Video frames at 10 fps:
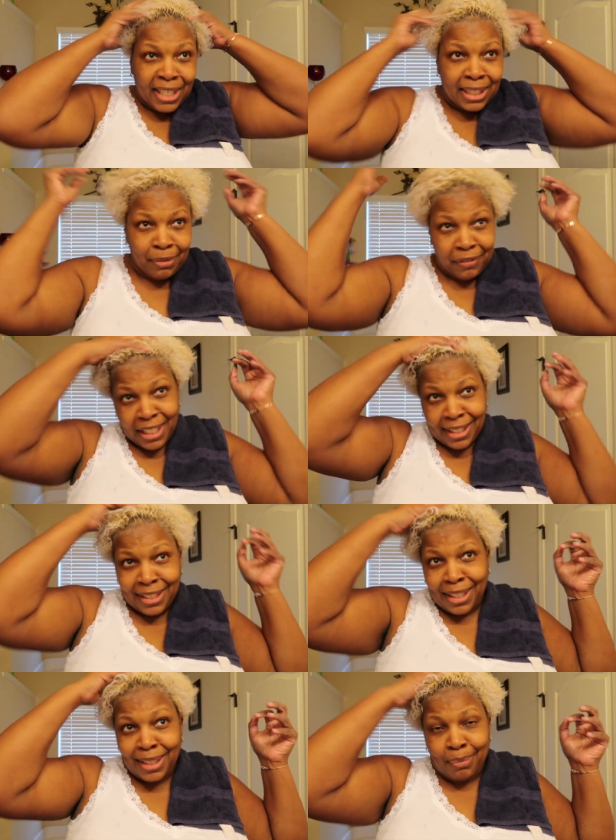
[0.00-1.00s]
Some of these
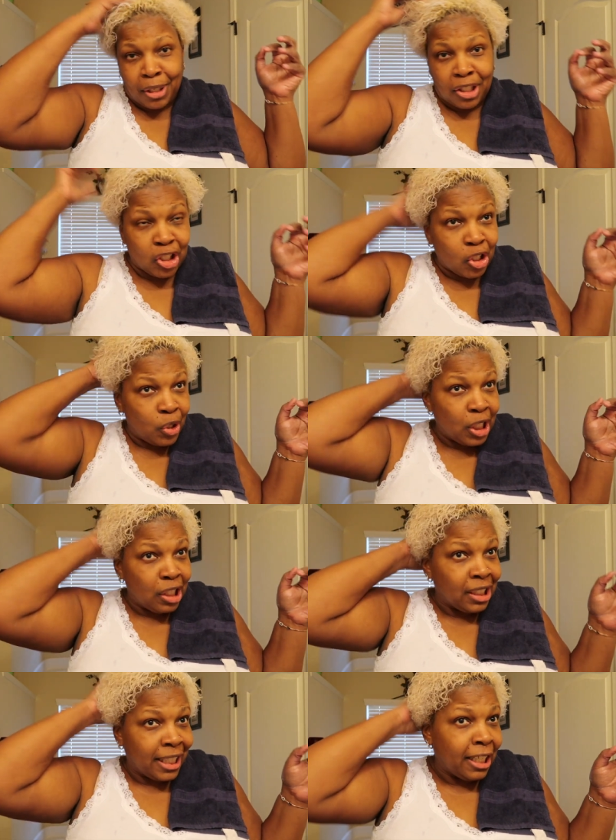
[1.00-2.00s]
things smell so
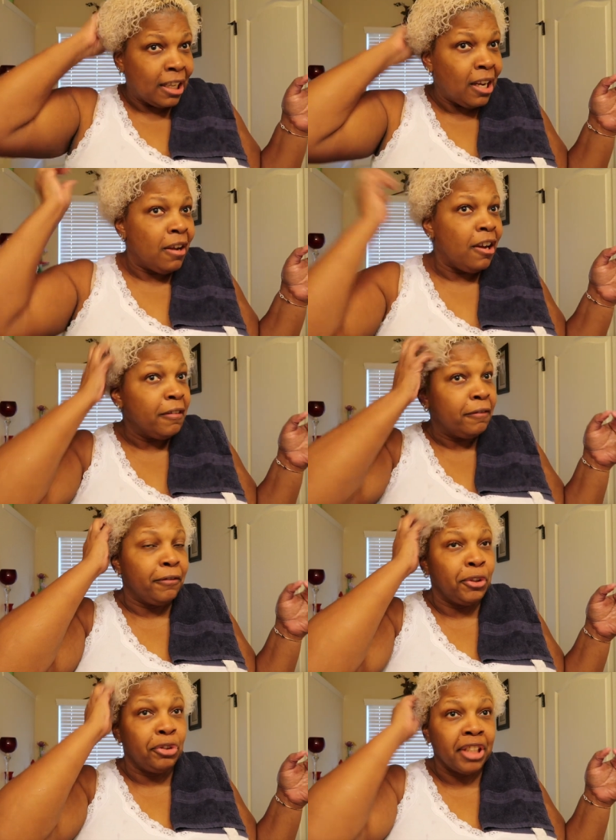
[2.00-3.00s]
good, like
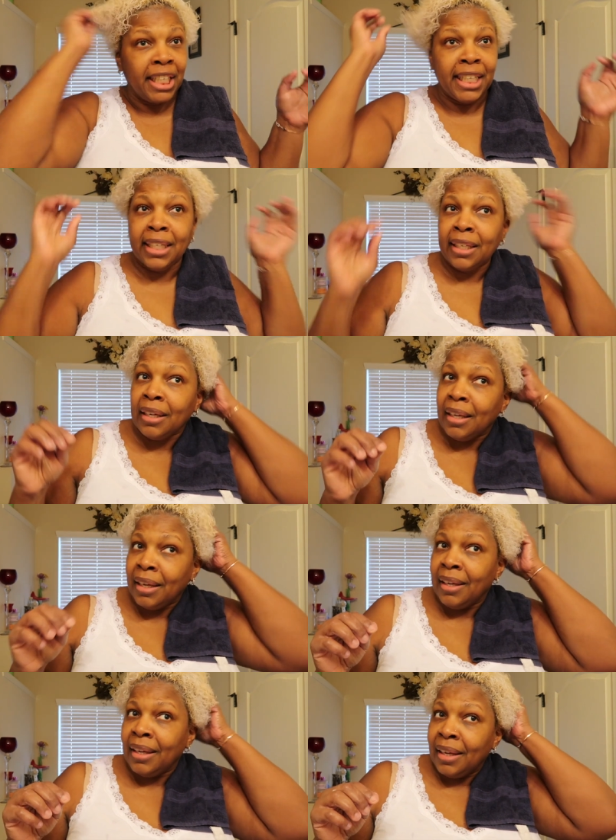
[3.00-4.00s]
food related.
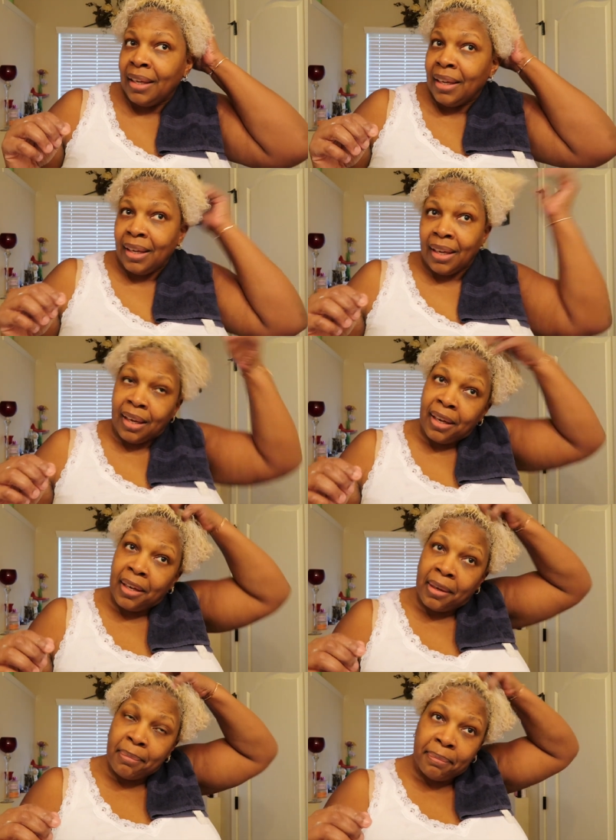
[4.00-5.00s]

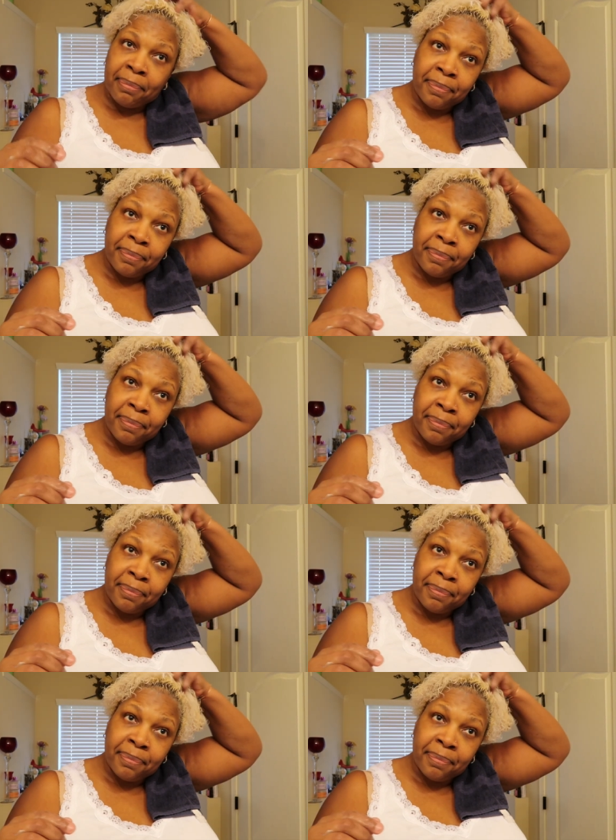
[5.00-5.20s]
Um,